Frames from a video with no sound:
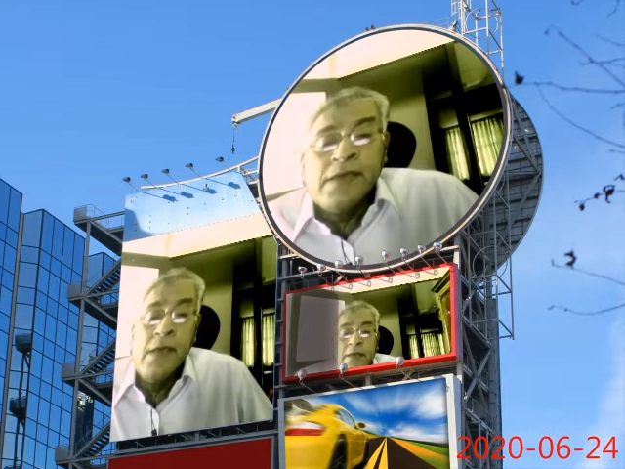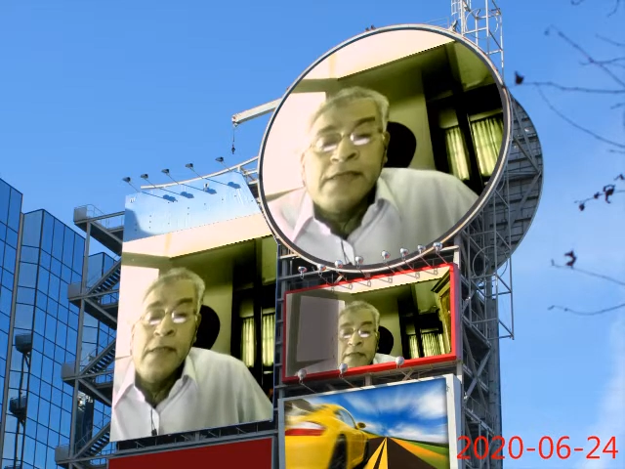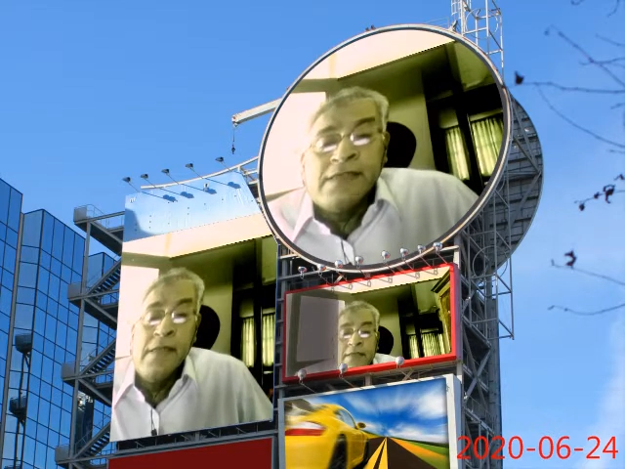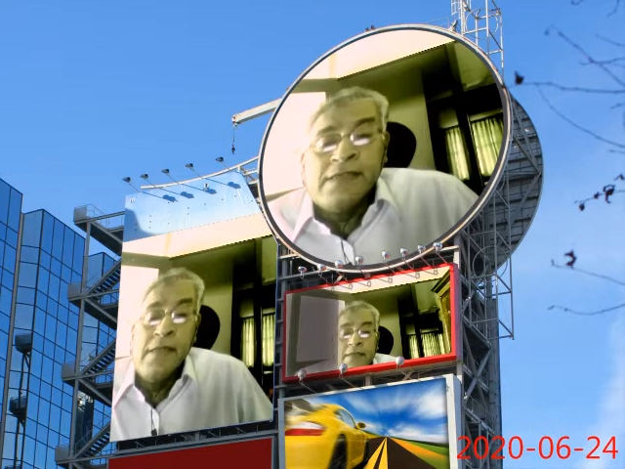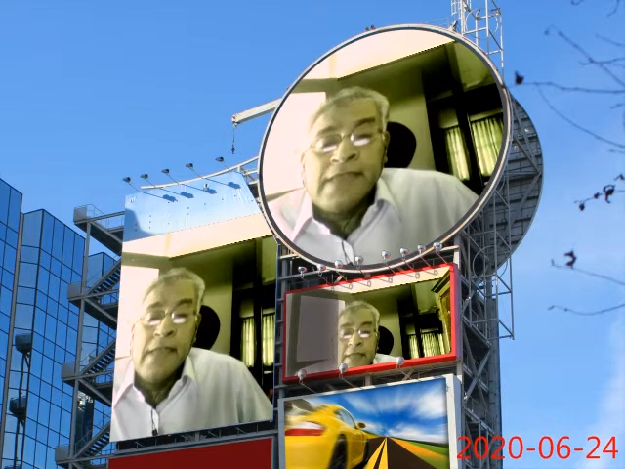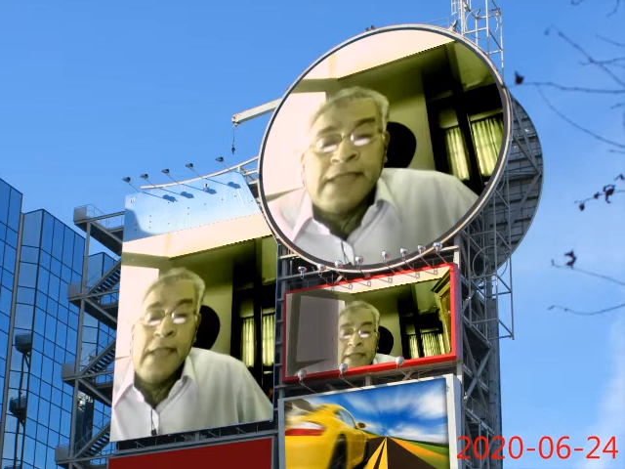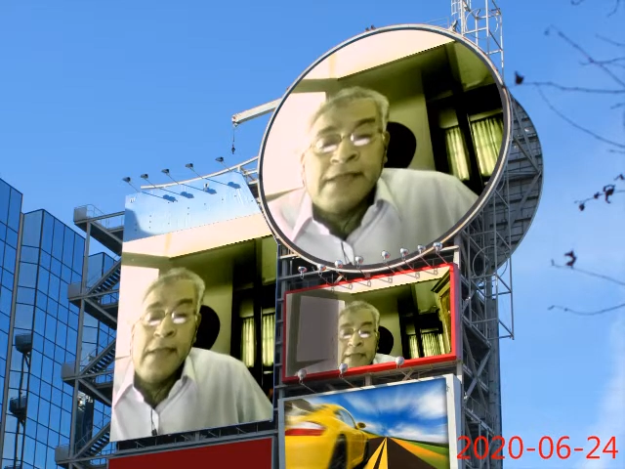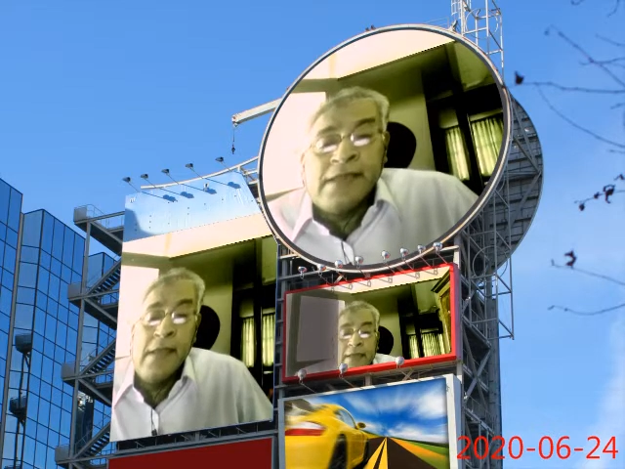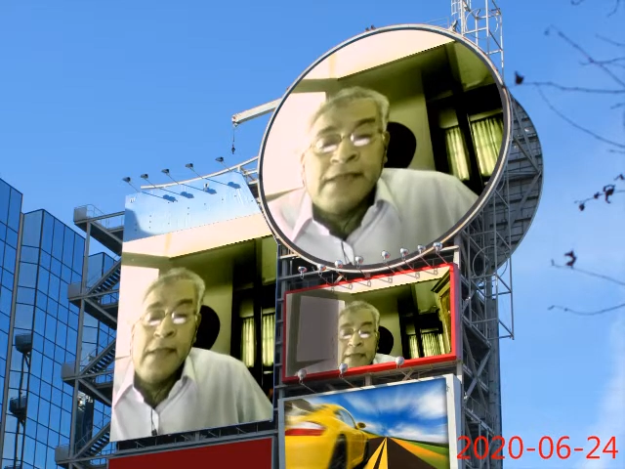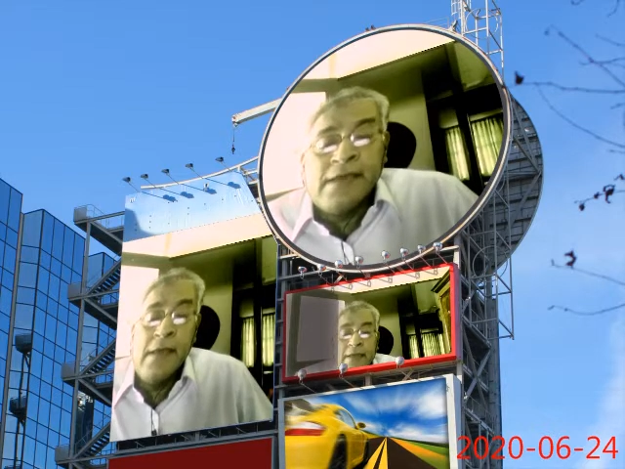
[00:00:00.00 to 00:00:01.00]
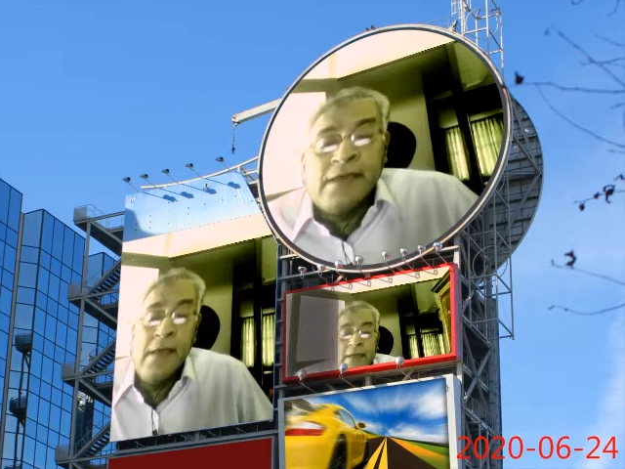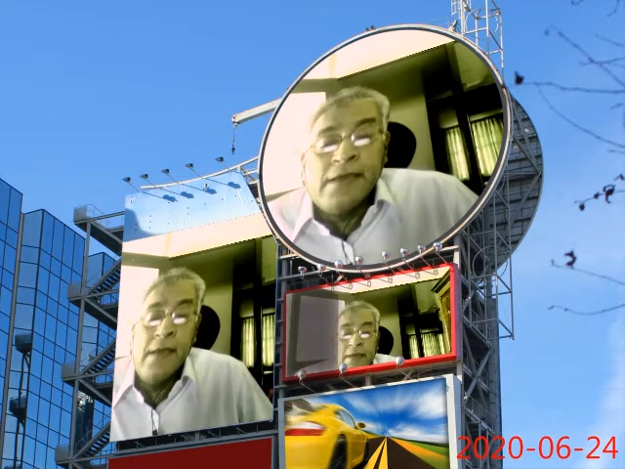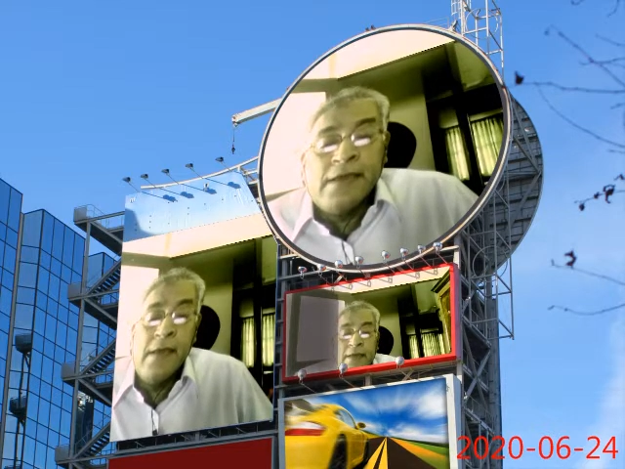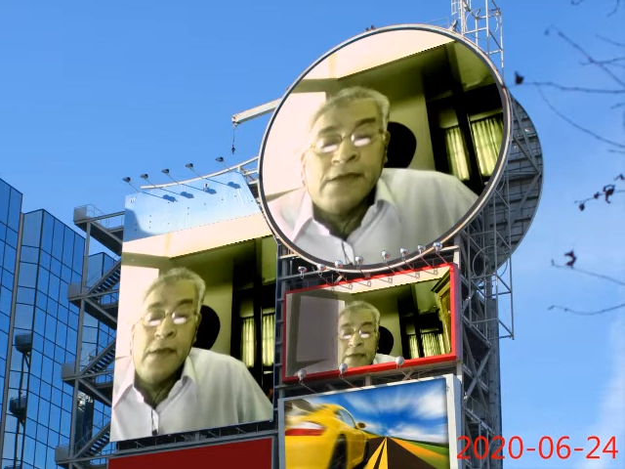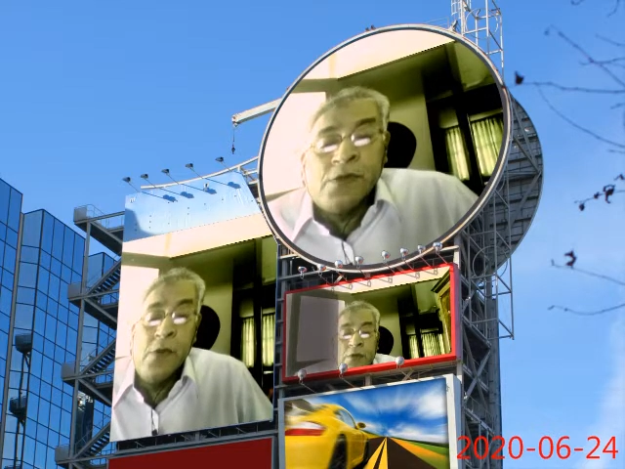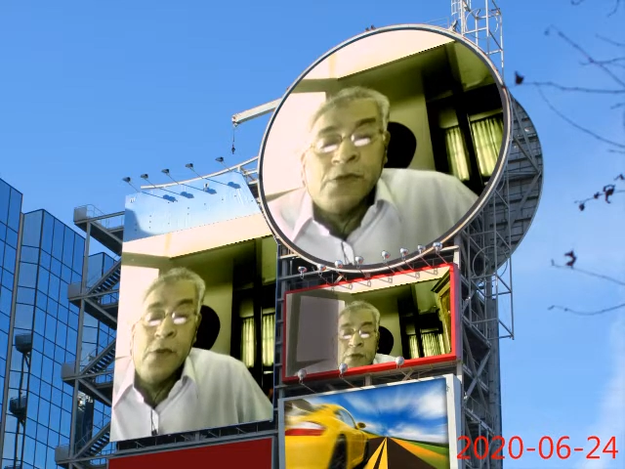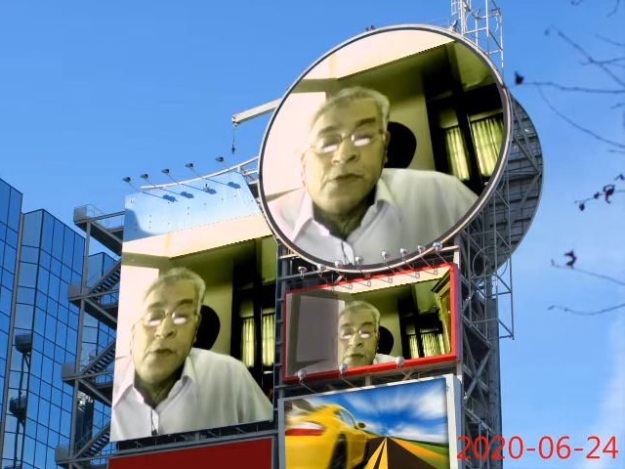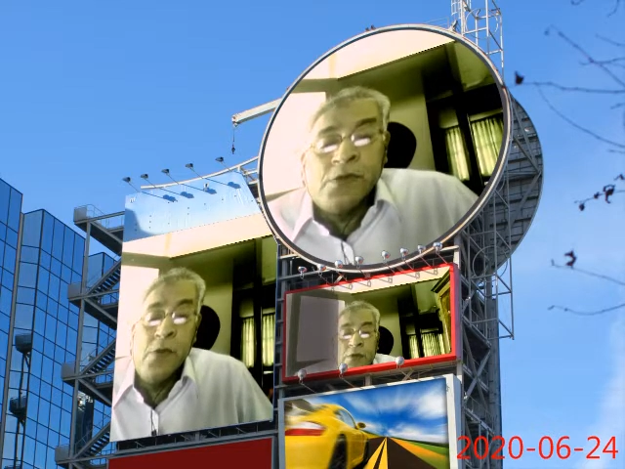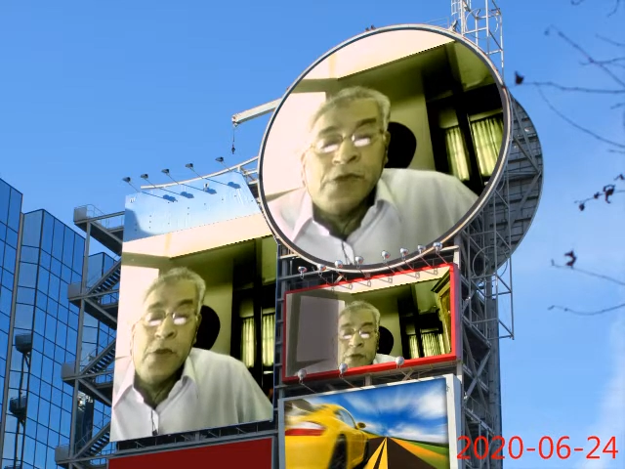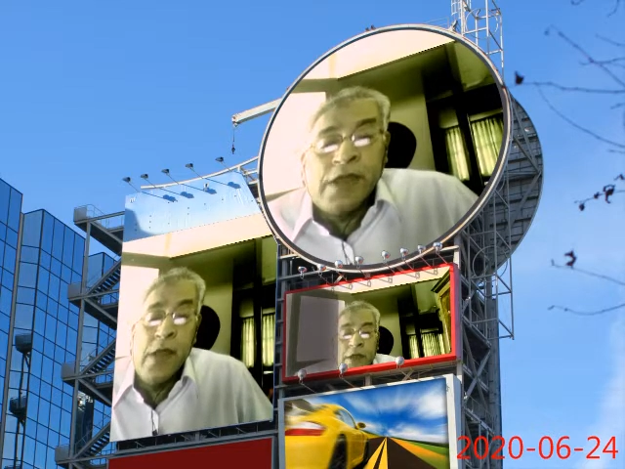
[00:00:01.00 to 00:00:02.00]
Second, to
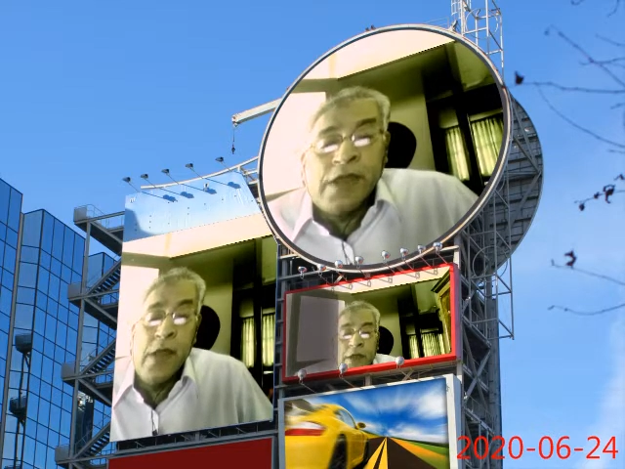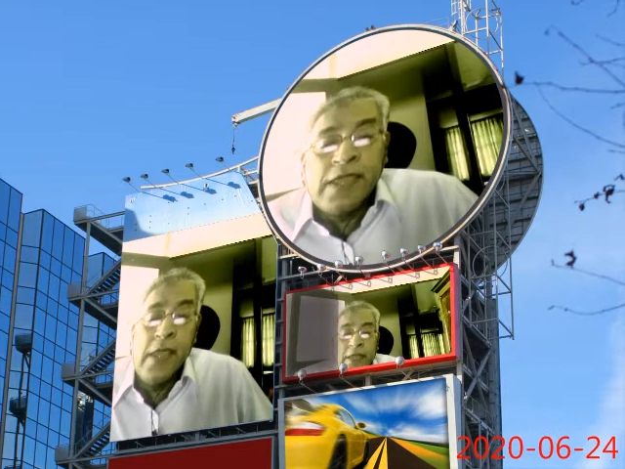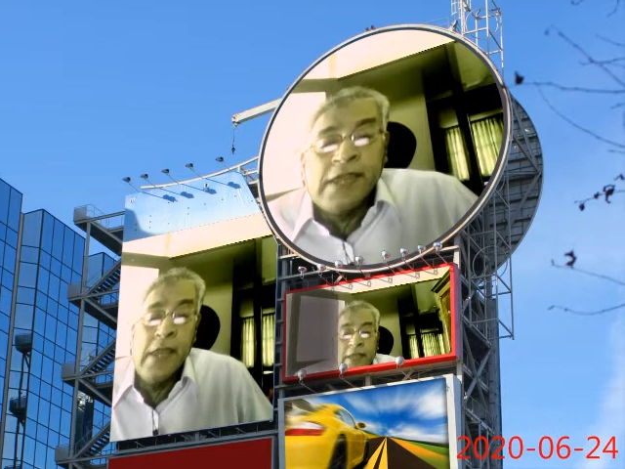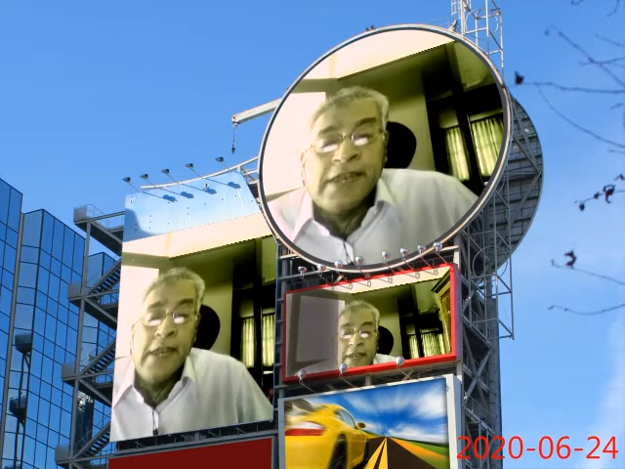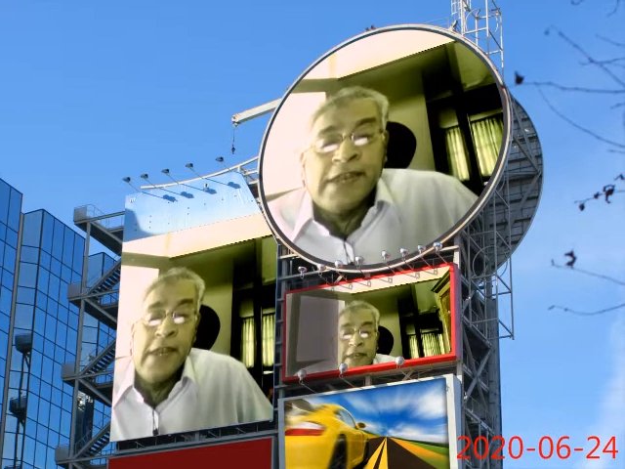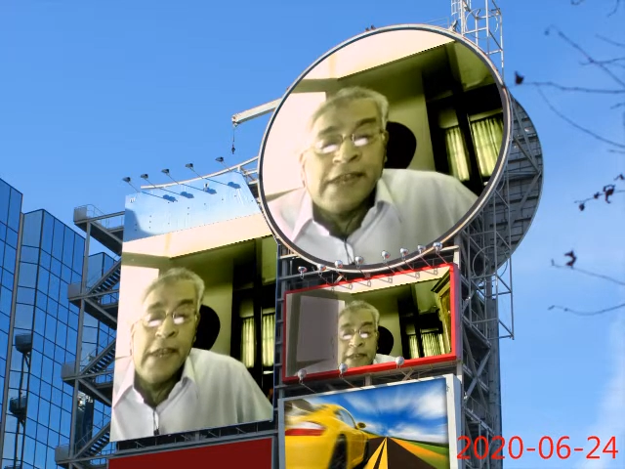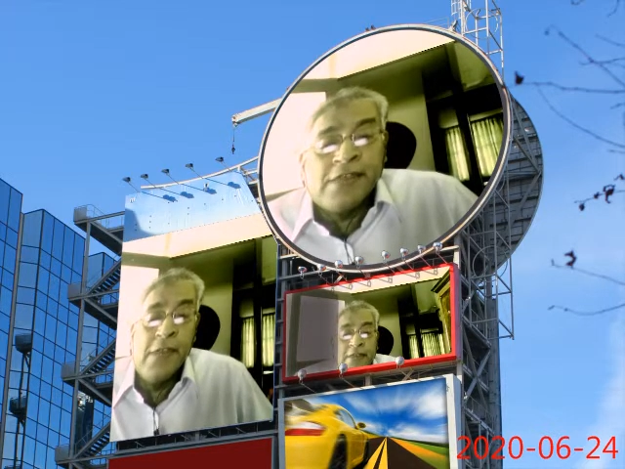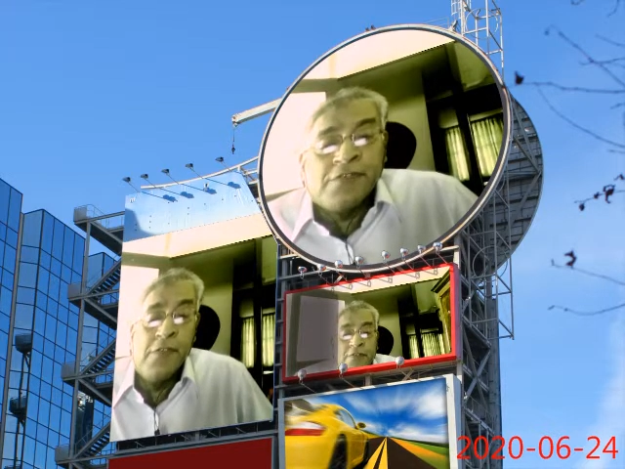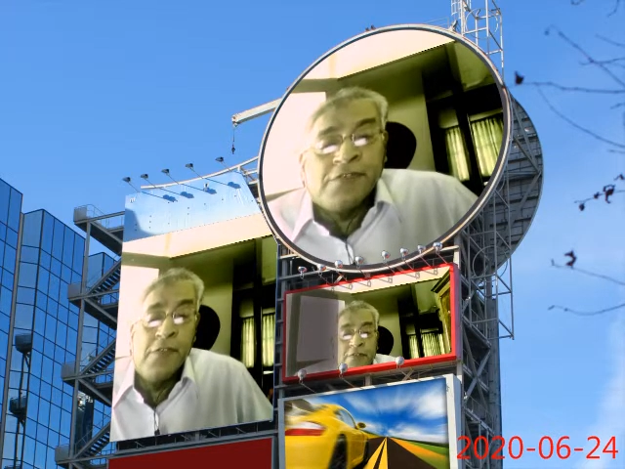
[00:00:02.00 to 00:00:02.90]
early drug use.